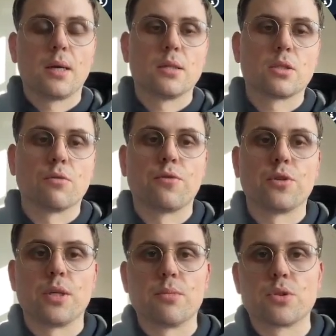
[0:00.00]
So for
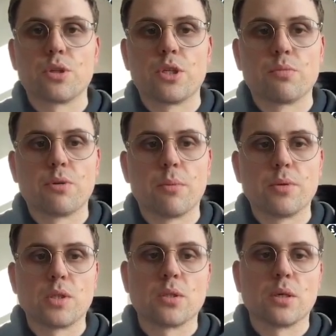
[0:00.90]
demonstration
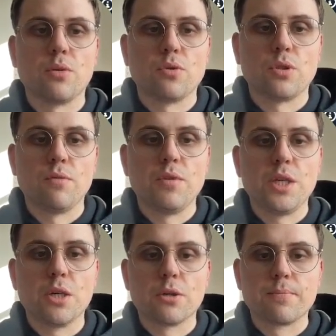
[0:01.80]
purposes, I use the
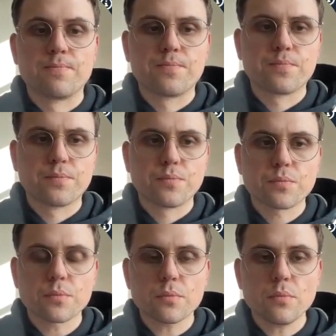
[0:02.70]
video.
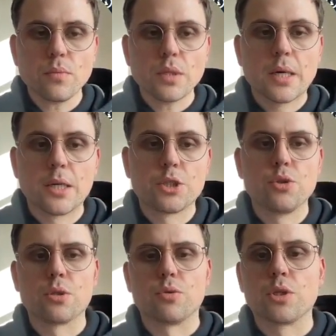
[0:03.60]
I
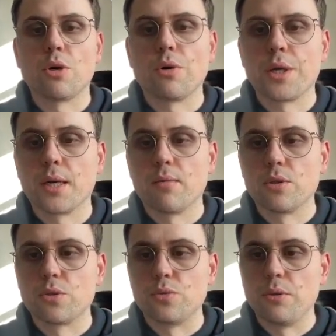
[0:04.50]
choose a recording I
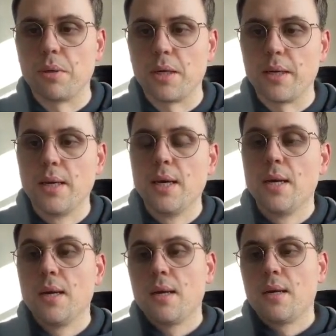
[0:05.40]
want to replay
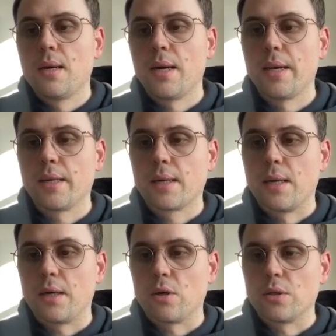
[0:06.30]
and
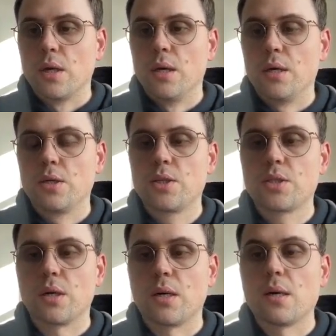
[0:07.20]
click on
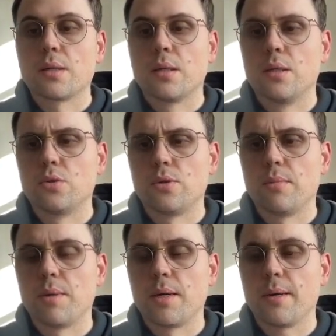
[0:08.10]
start
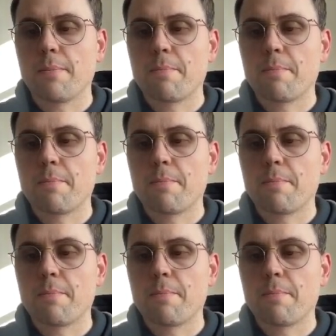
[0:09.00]
replay.